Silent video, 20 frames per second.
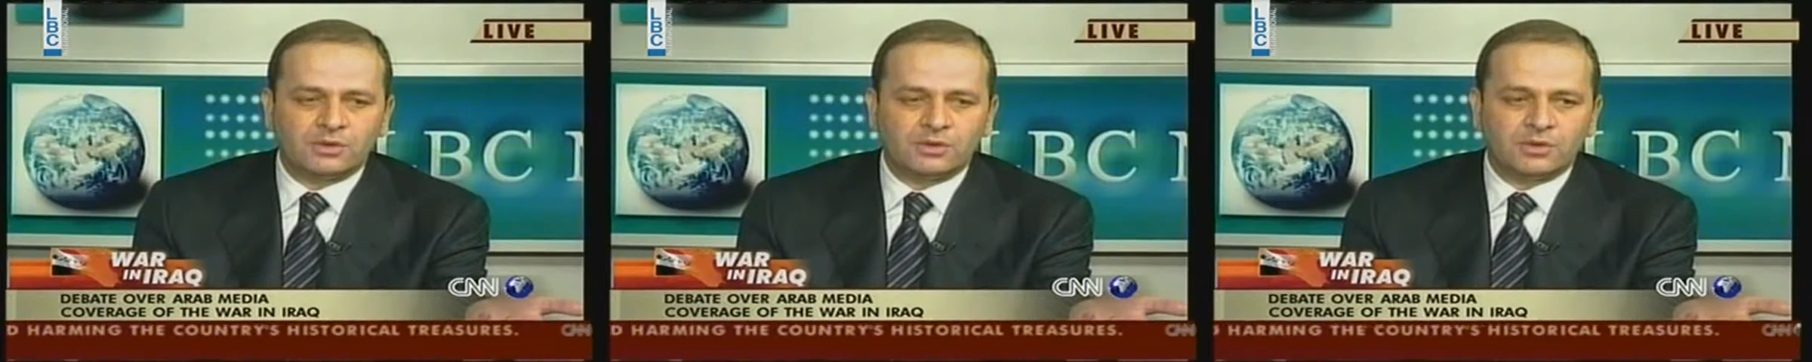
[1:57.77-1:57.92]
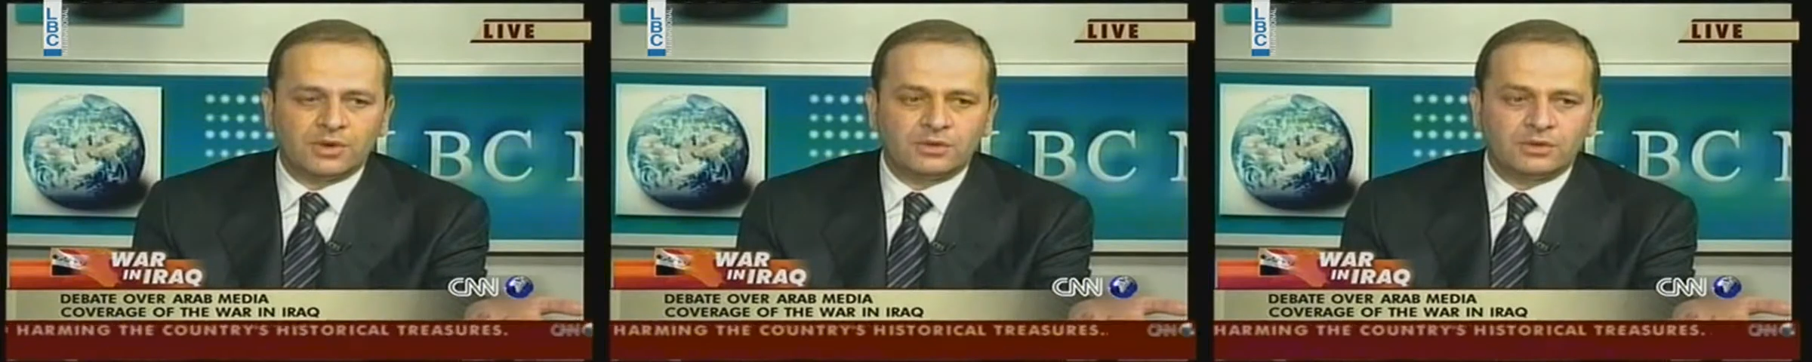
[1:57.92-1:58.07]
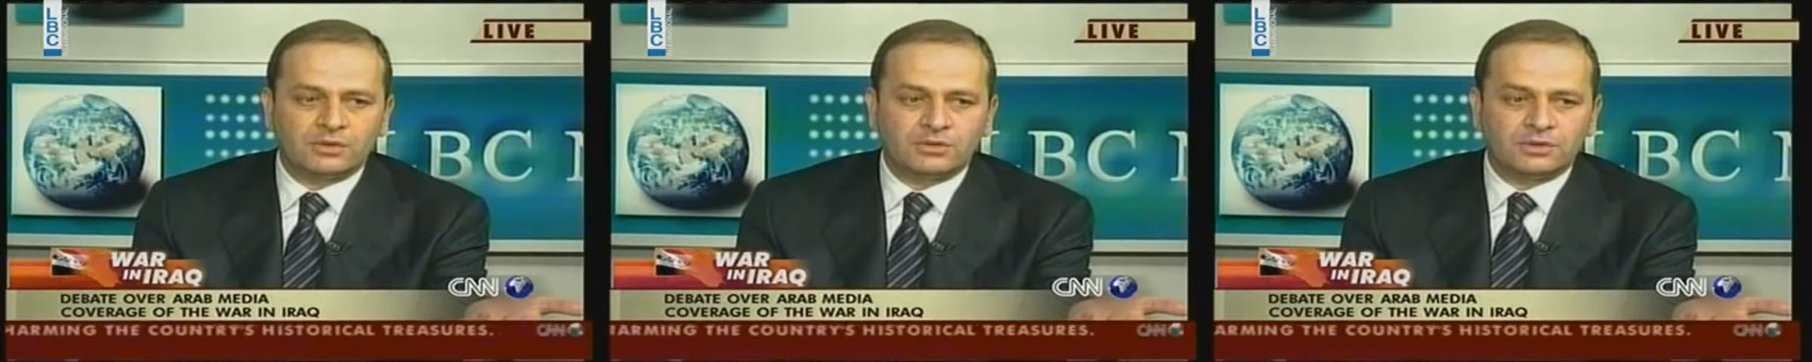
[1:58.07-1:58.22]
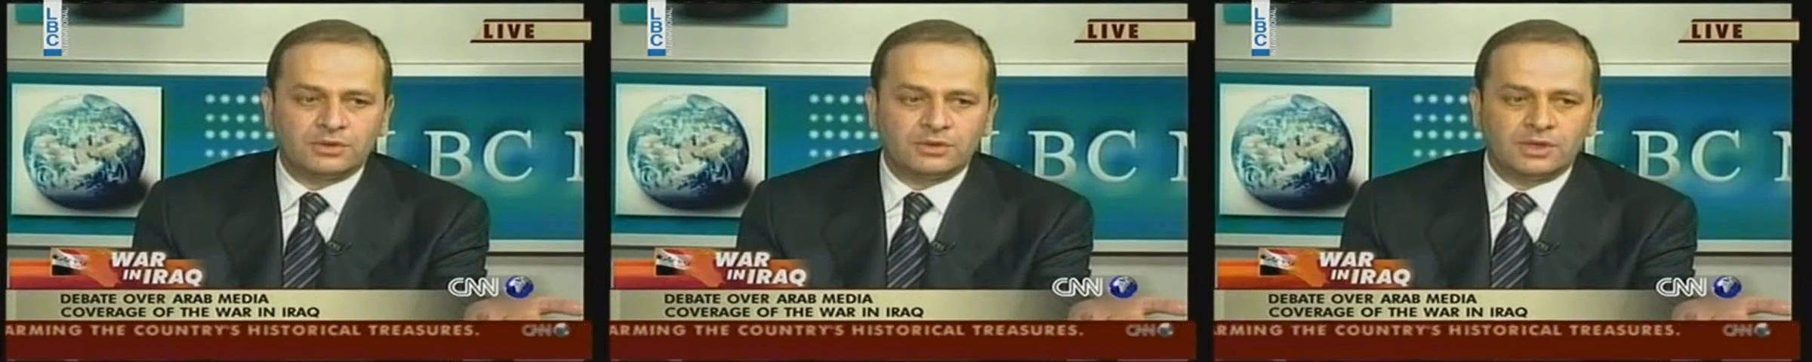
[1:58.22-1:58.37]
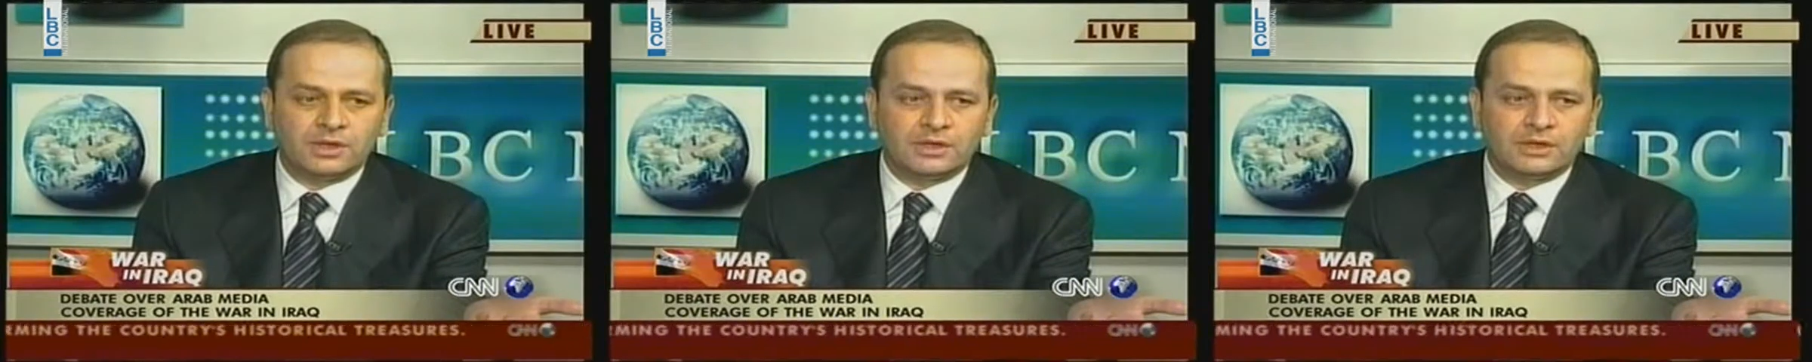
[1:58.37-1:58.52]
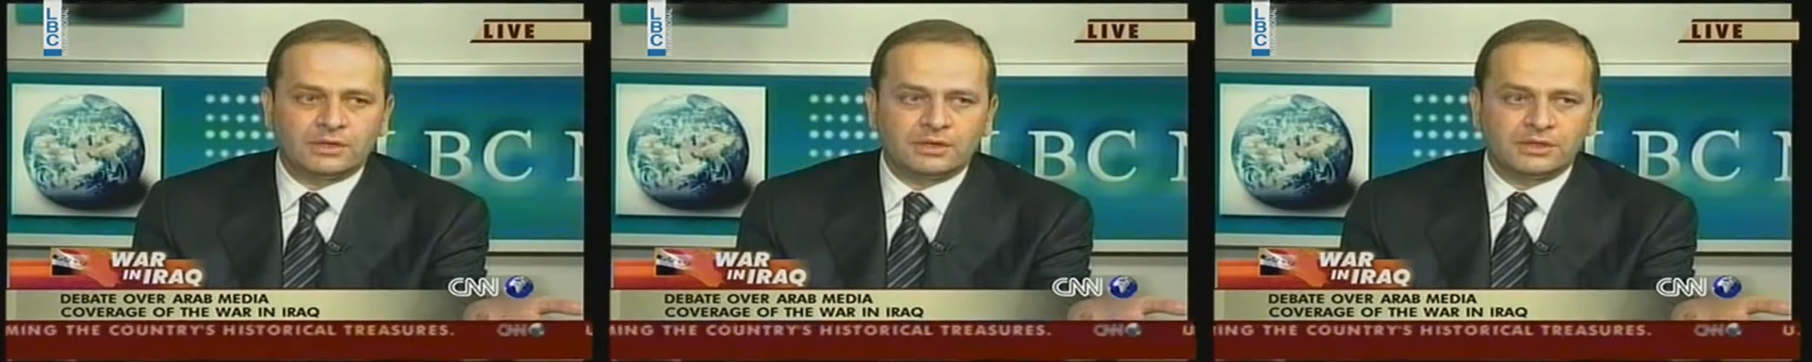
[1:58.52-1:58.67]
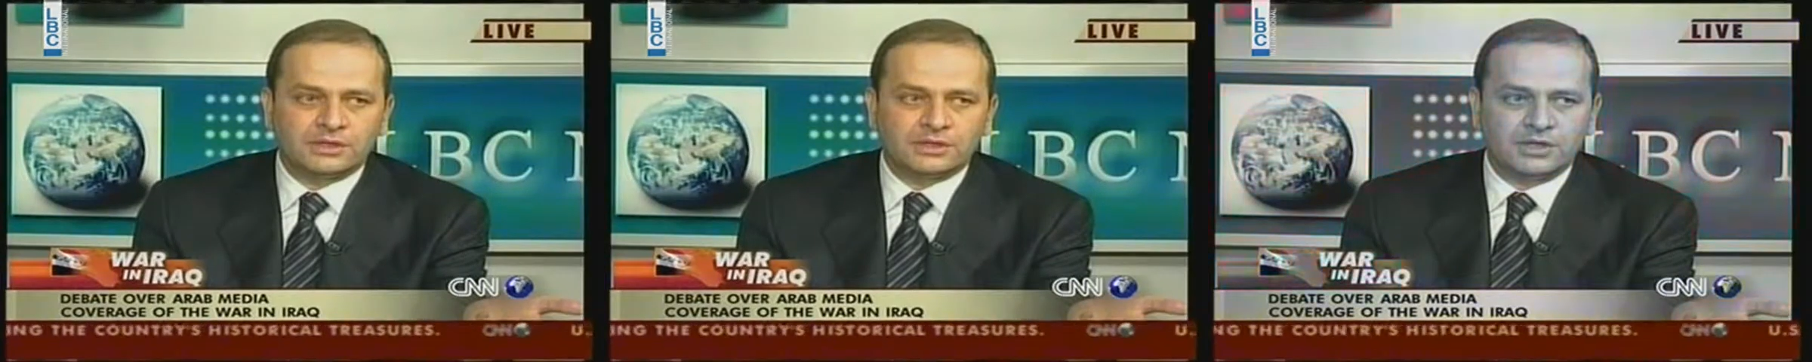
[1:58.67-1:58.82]
about
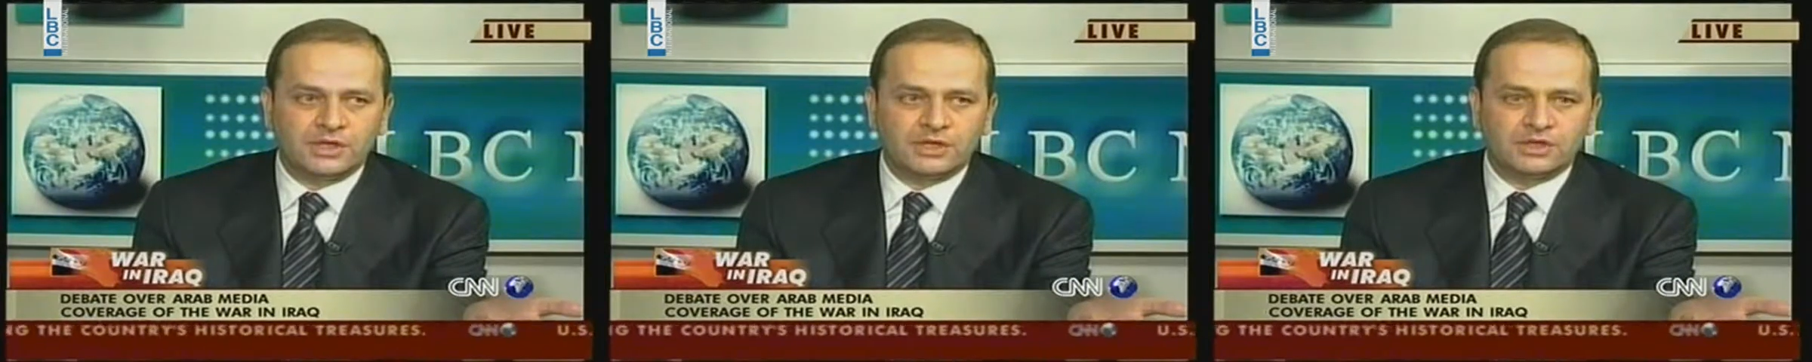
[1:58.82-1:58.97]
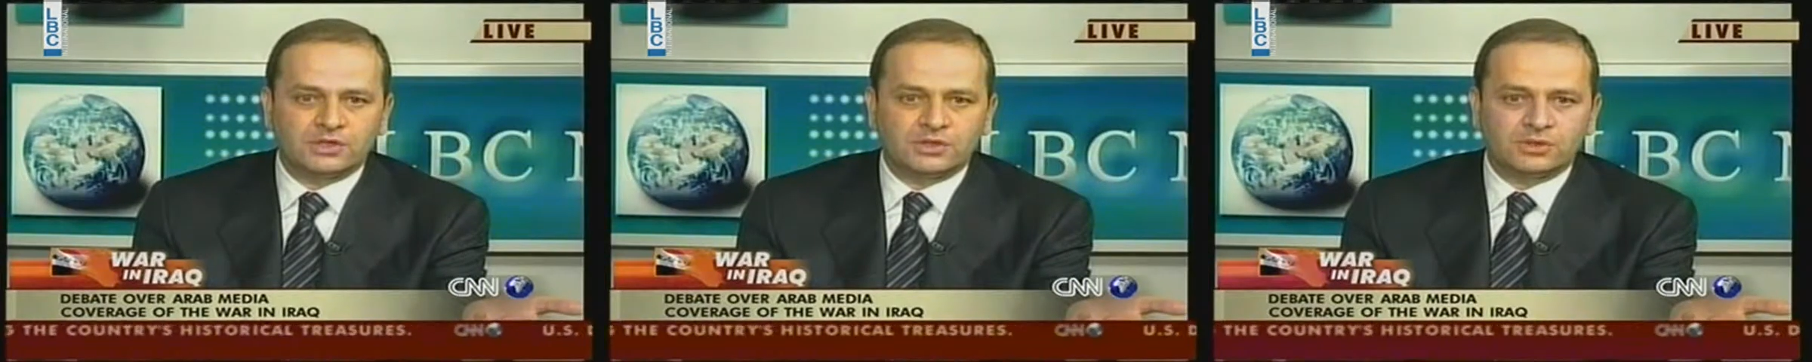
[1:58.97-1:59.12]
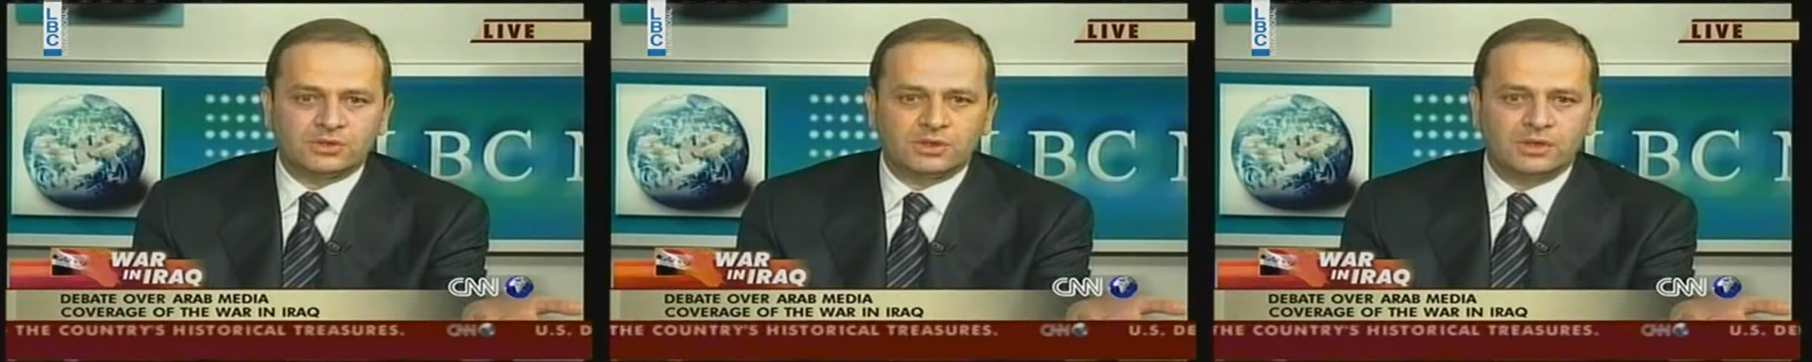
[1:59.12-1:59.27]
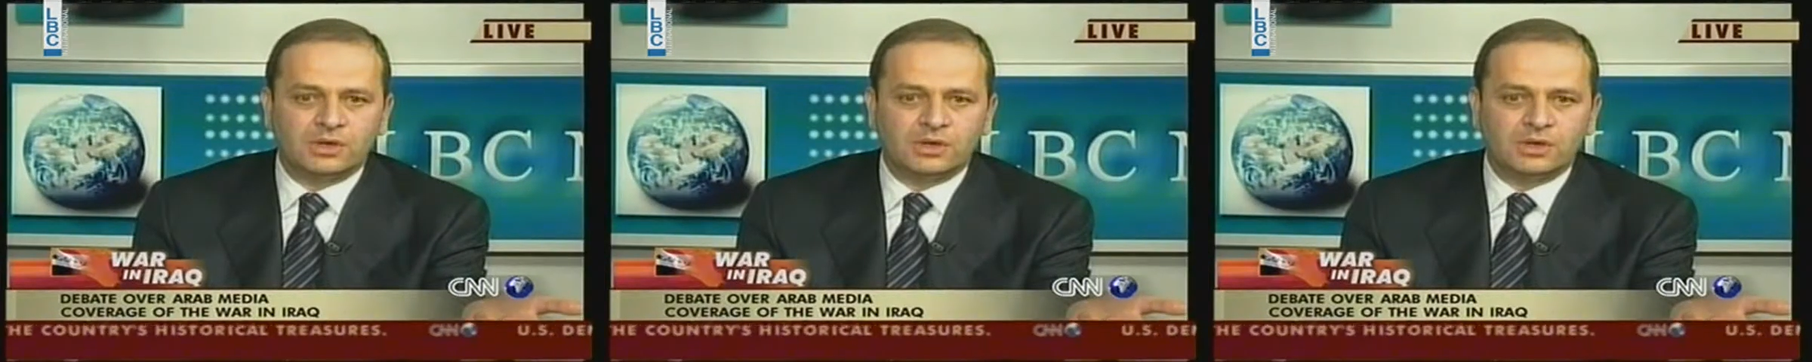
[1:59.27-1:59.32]
this nature.